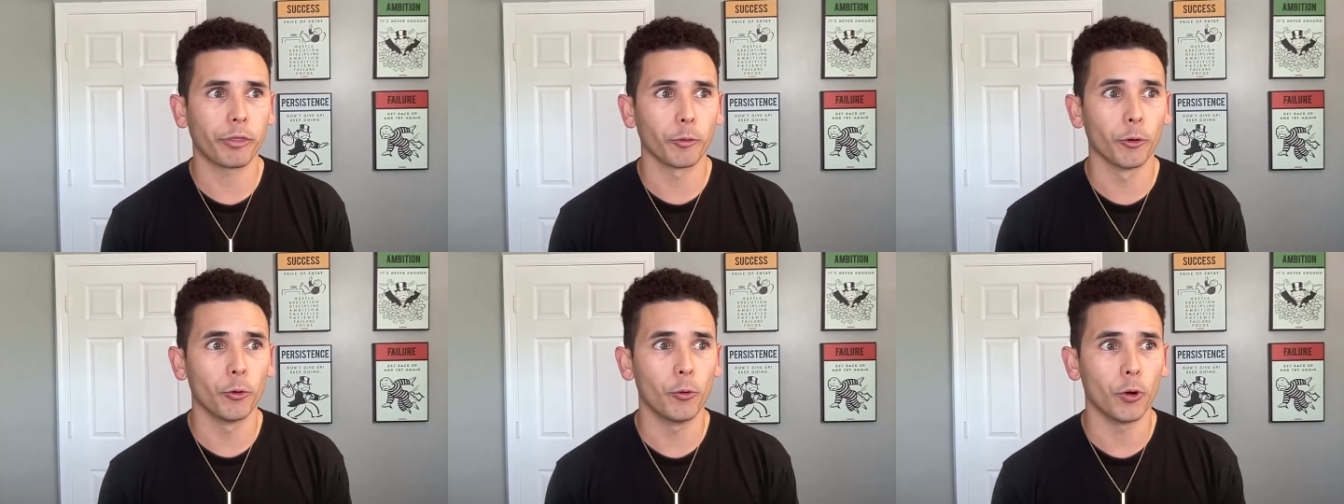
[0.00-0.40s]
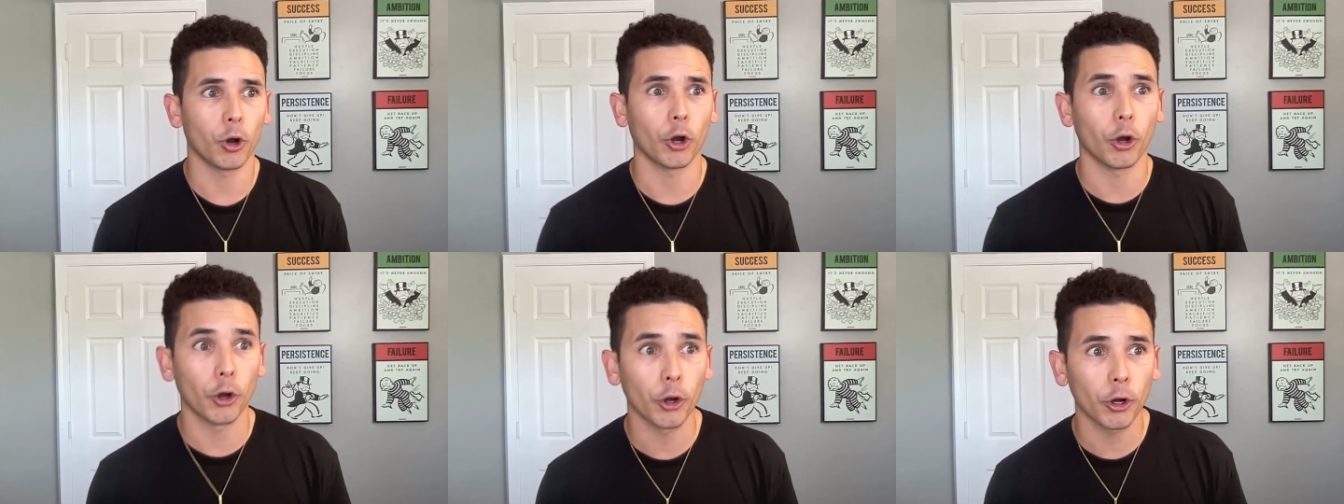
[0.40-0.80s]
through
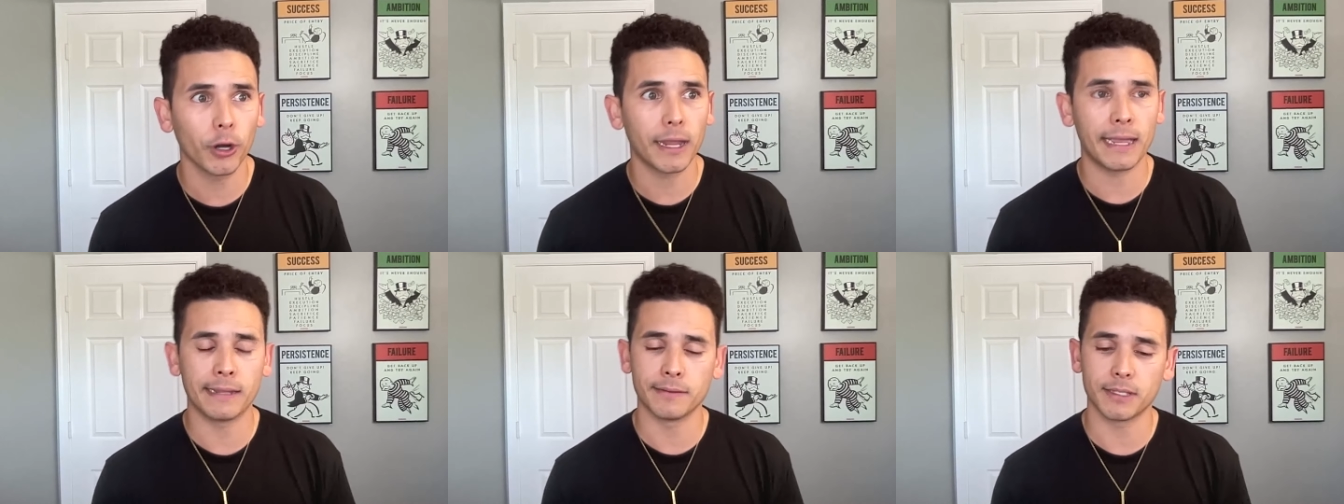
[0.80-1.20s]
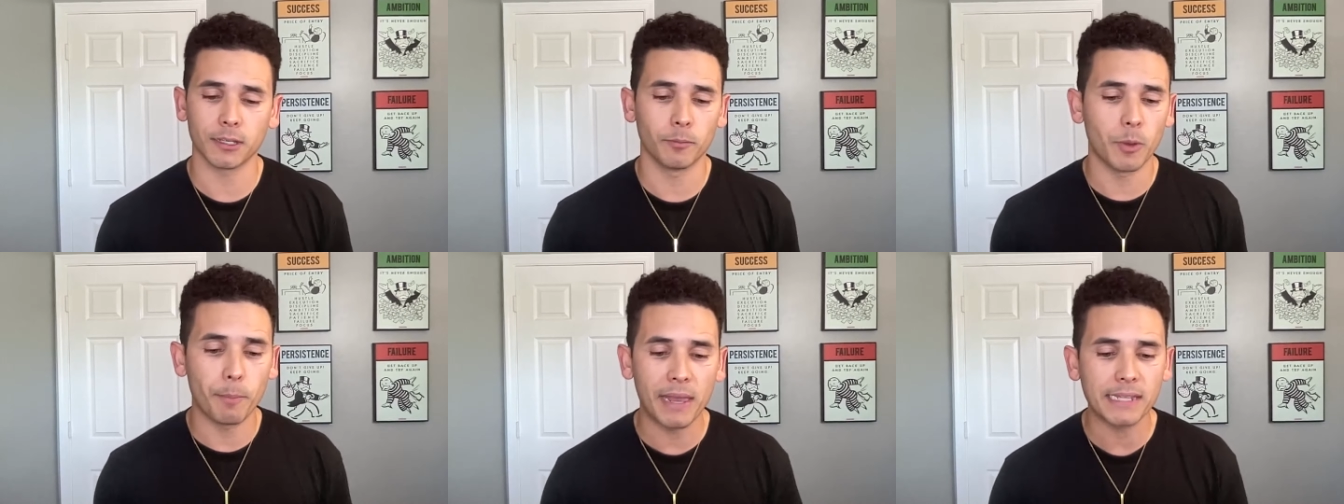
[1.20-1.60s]
her and
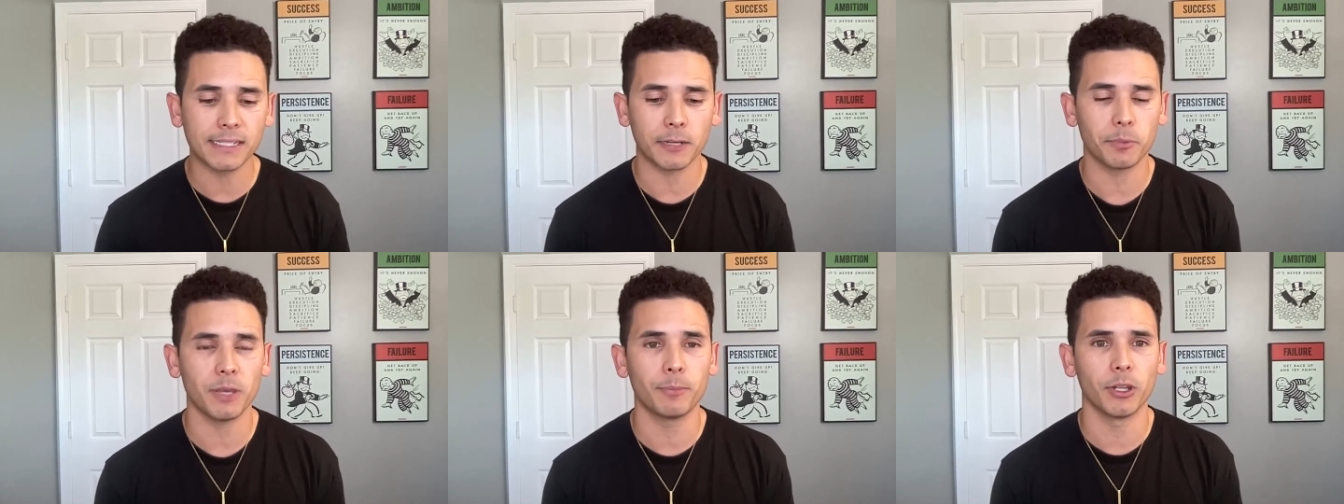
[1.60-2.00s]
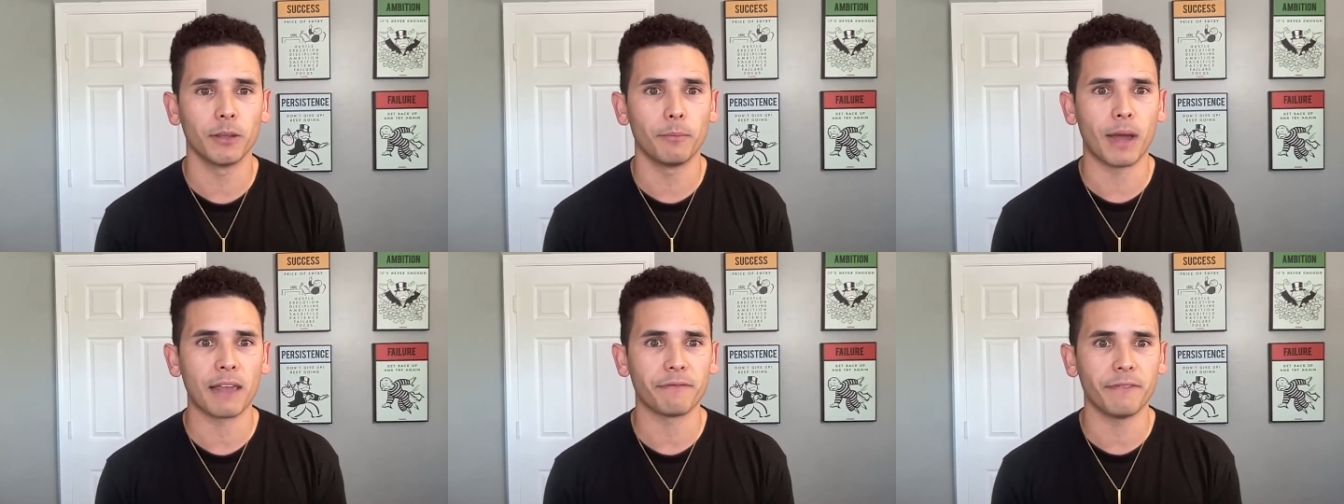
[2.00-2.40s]
some amazing people
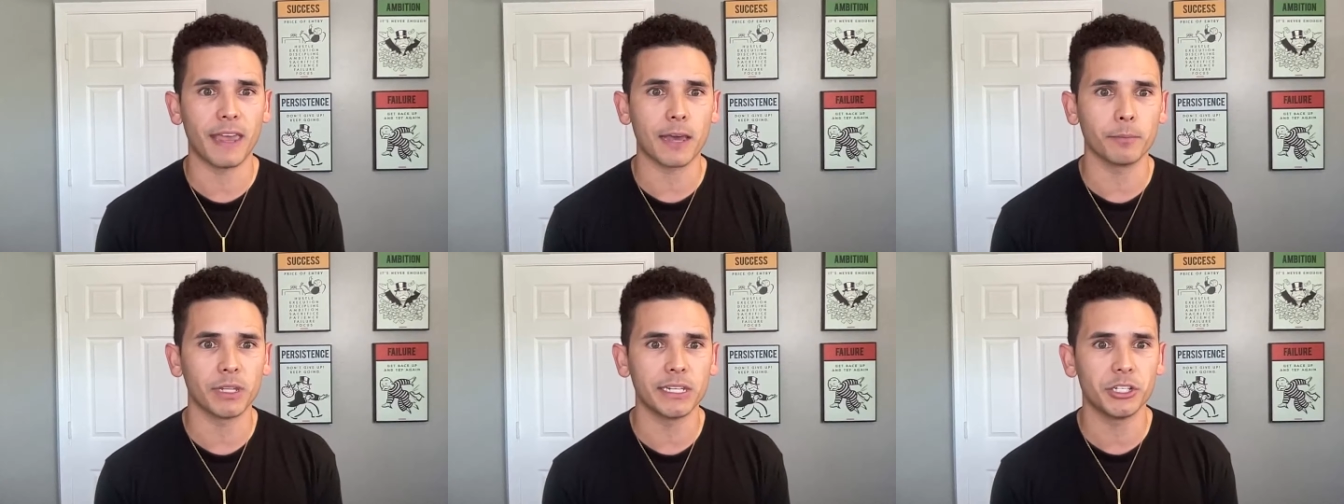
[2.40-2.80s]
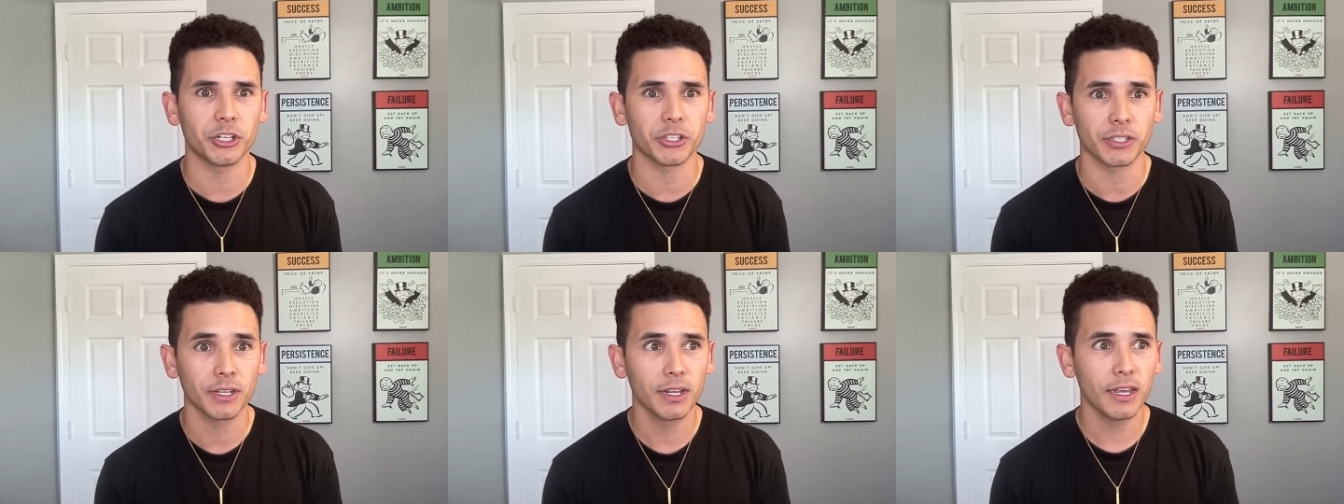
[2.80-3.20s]
in my family,
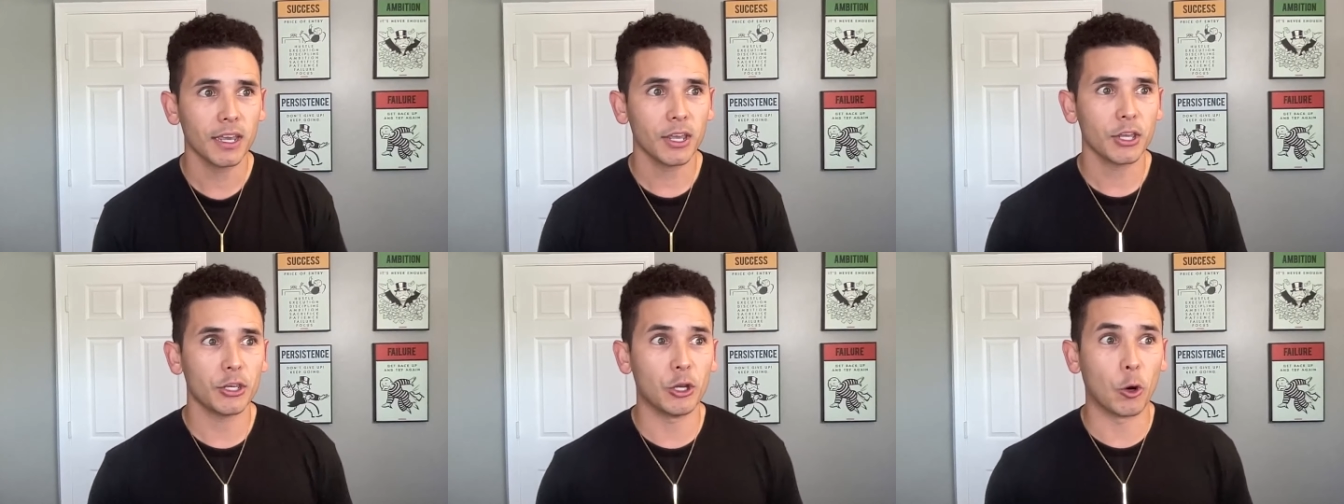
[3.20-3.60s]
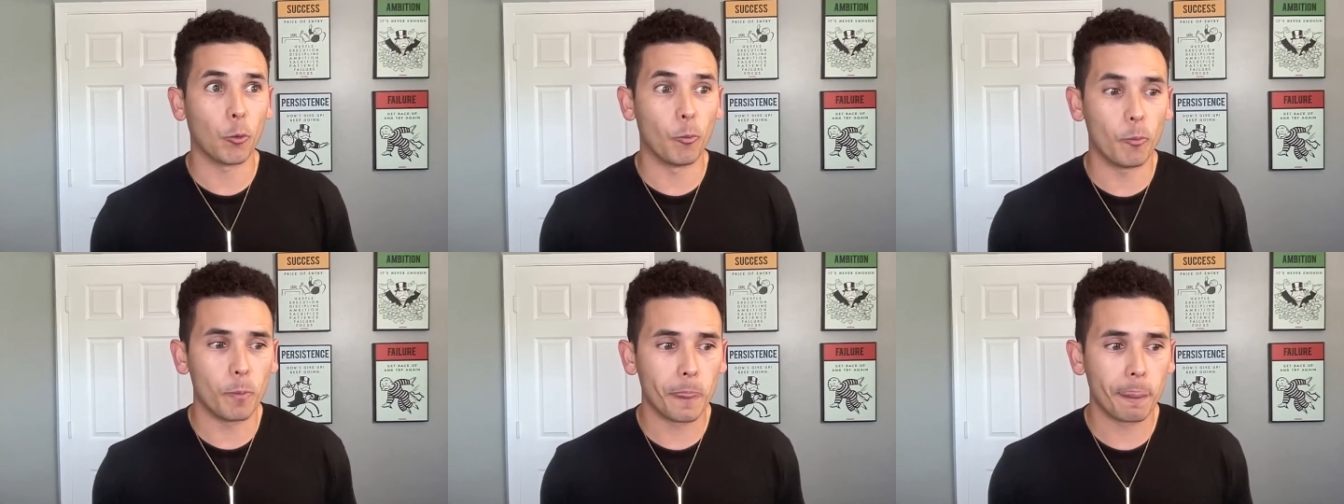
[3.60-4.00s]
just, you know,